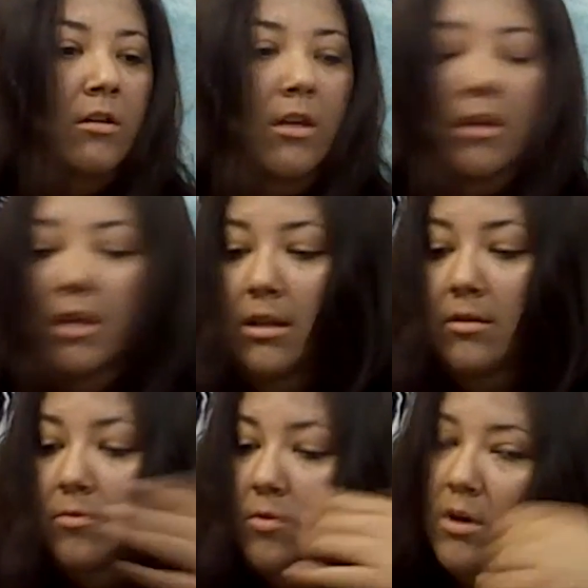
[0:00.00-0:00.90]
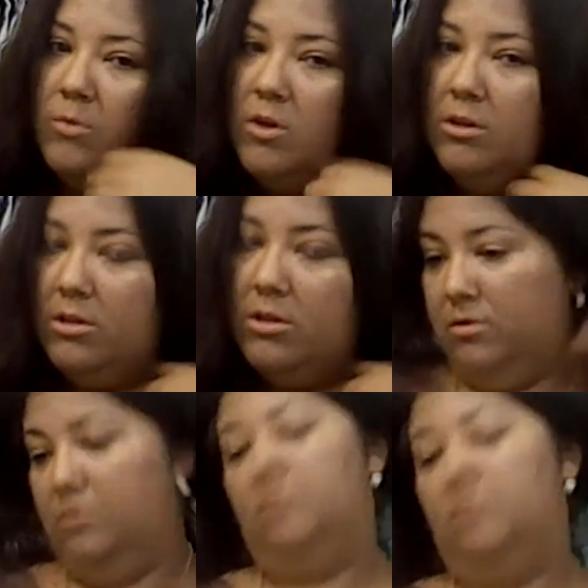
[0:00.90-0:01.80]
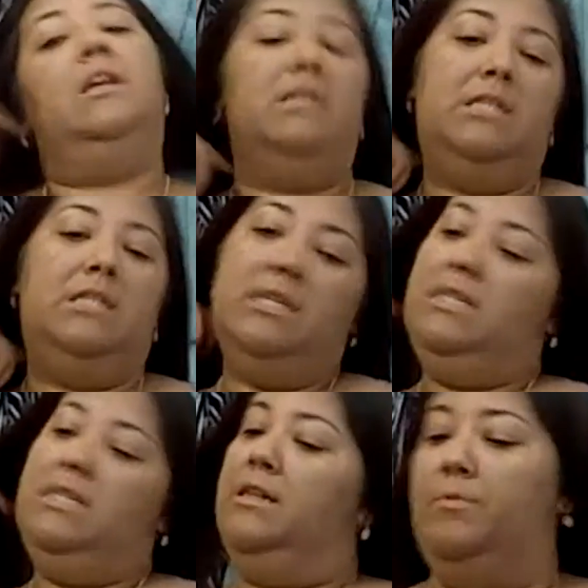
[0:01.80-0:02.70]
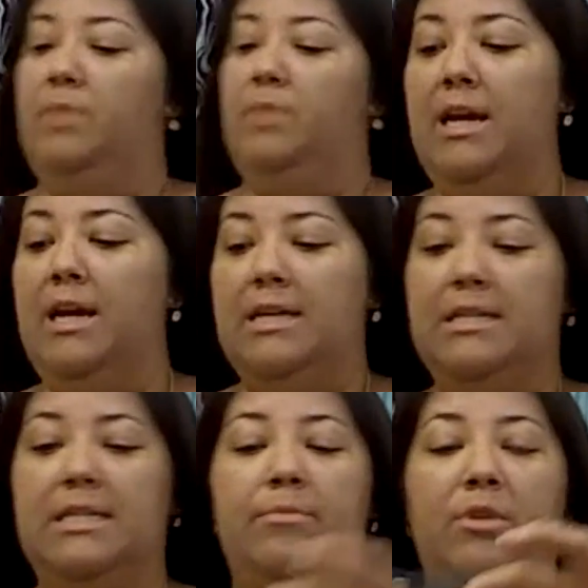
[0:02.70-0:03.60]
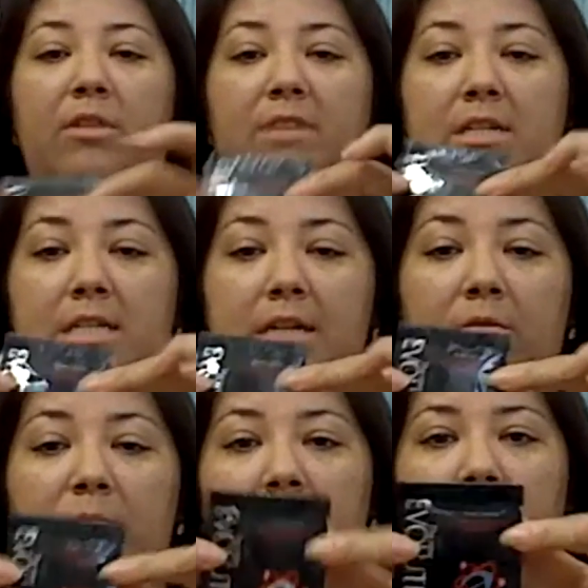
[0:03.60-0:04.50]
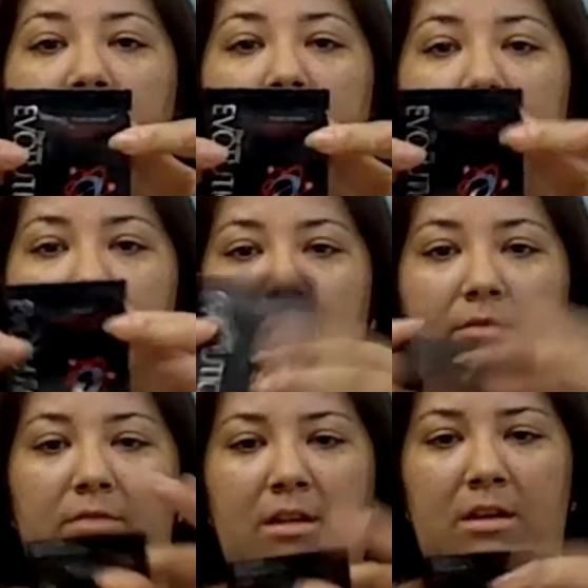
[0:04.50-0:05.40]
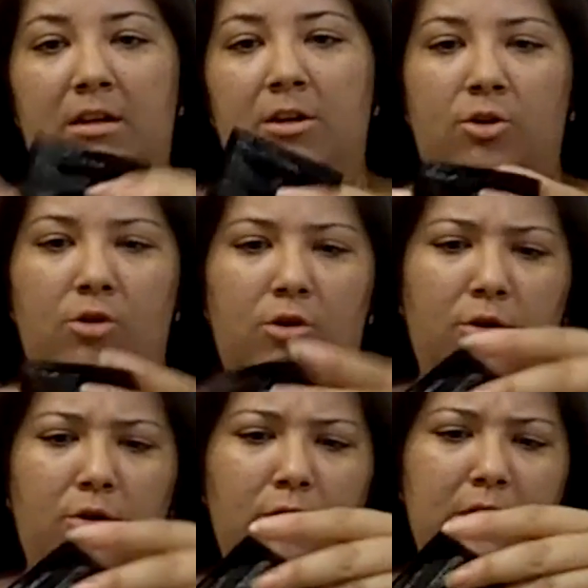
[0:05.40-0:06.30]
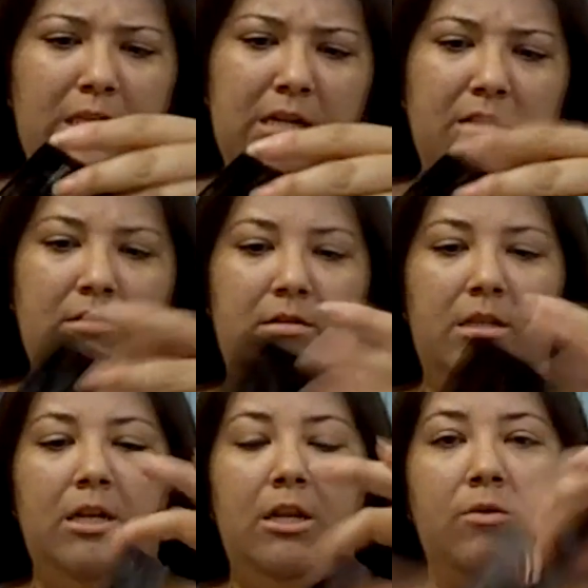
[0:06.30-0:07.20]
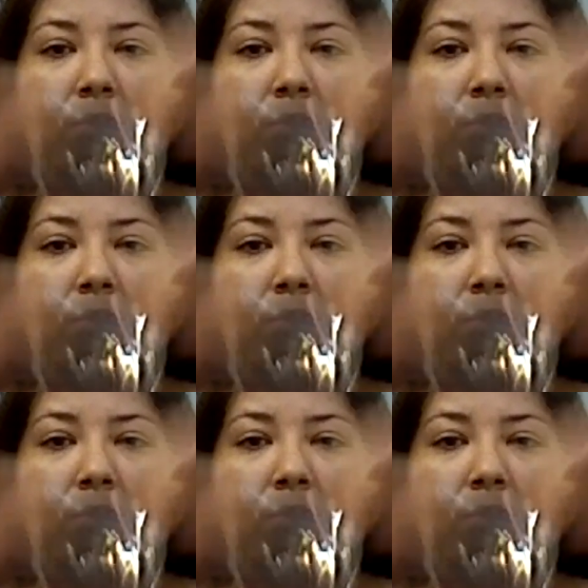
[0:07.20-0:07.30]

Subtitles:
And what I'm going to do next is apply a sample of a serum that I received called the New